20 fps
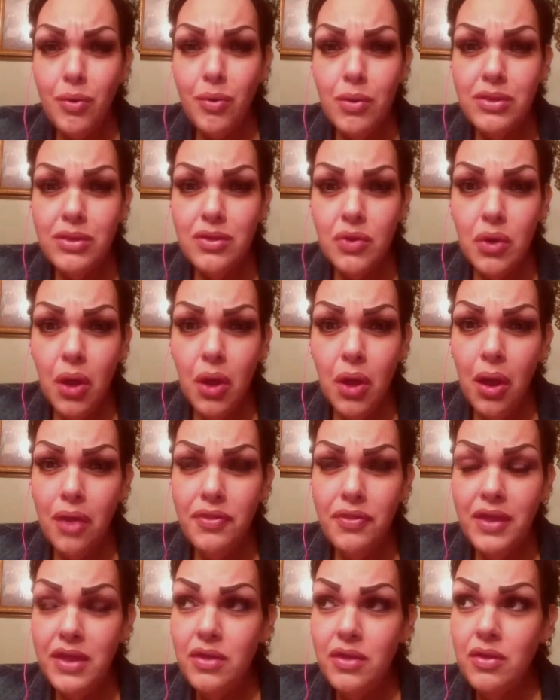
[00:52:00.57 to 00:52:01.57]
know what they're
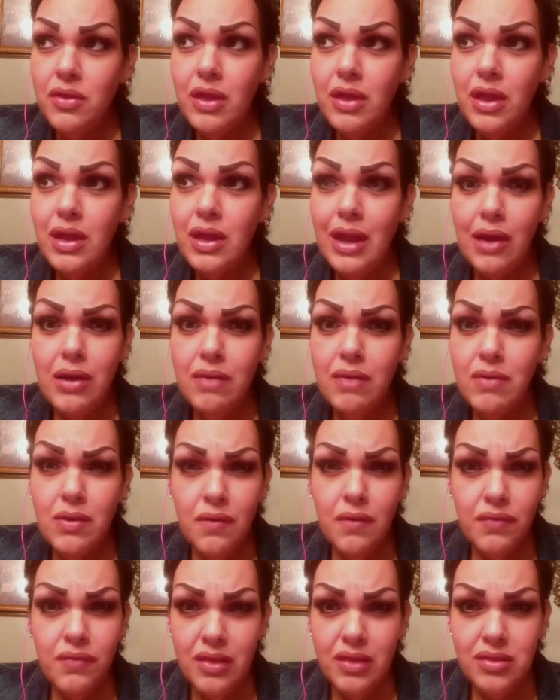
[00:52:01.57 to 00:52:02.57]
called. And I don't even know
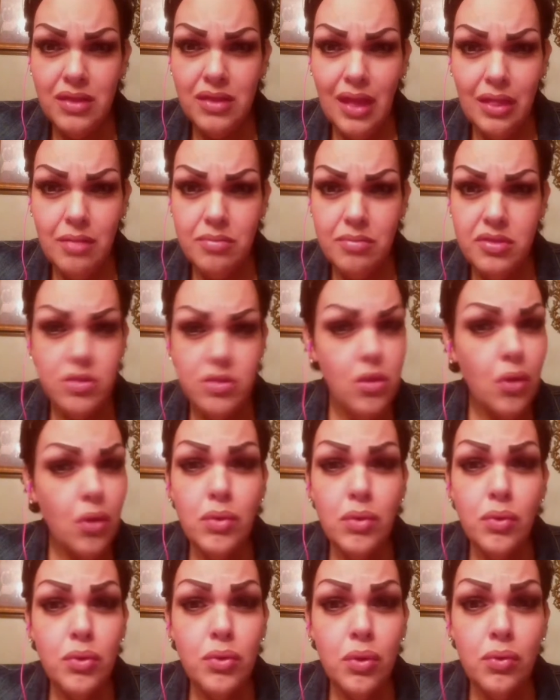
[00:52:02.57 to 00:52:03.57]
if they sell them. No.
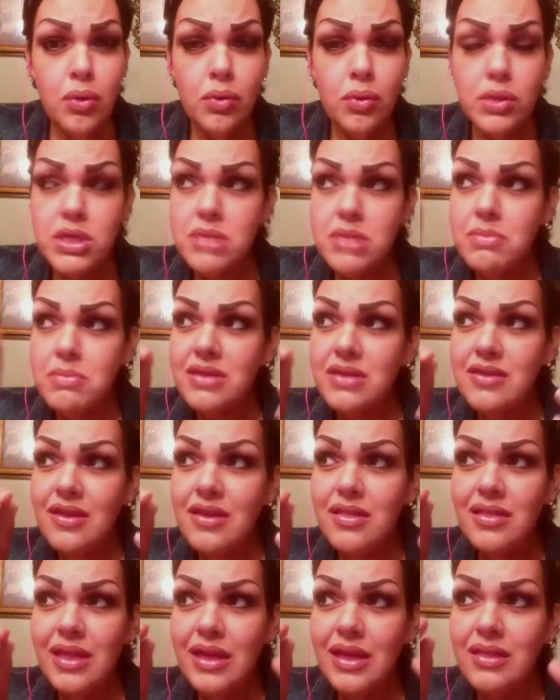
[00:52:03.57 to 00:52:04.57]
To me, it
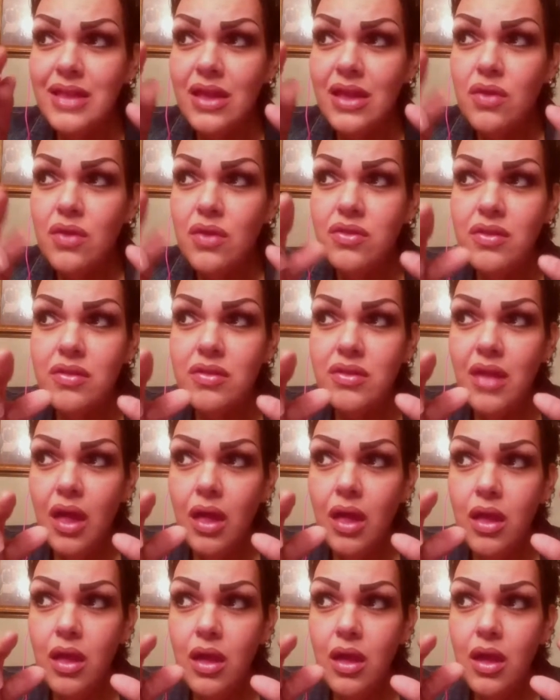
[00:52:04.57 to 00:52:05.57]
tastes like they used to
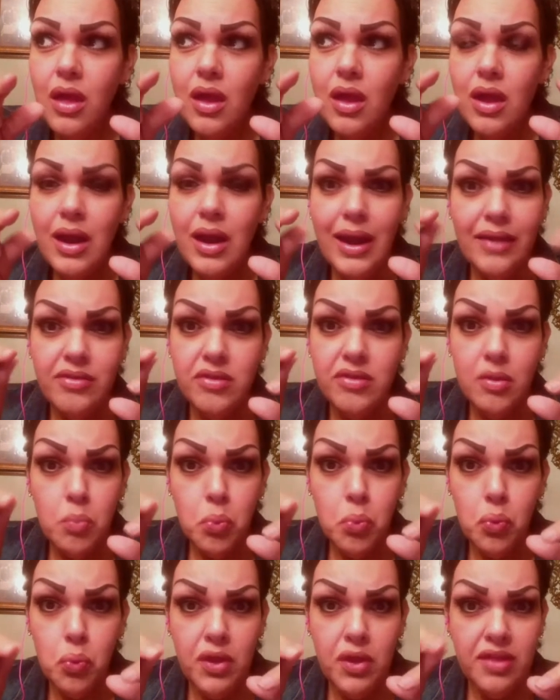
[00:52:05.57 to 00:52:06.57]
sell like some
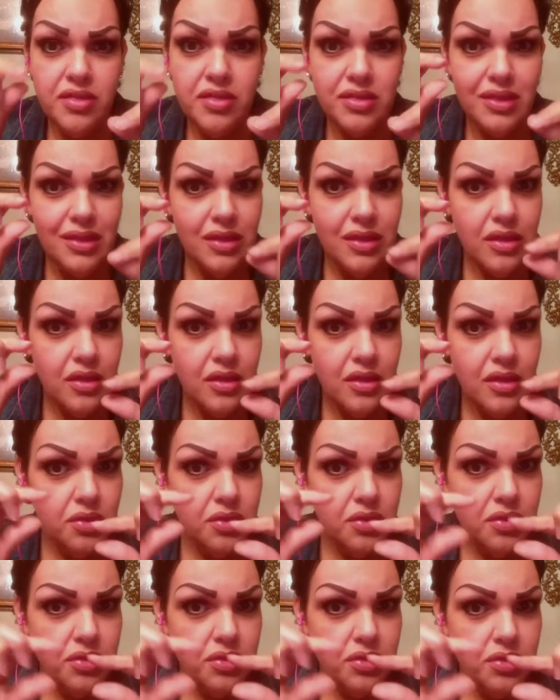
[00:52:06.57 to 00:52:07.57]

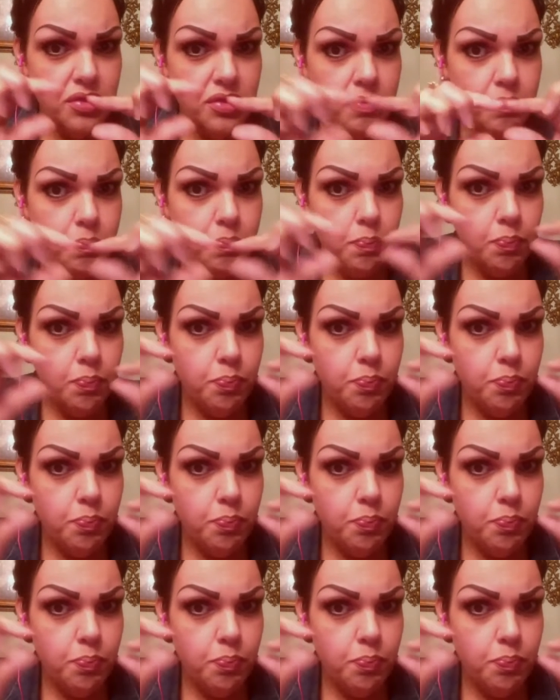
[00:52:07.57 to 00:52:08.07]
Reese's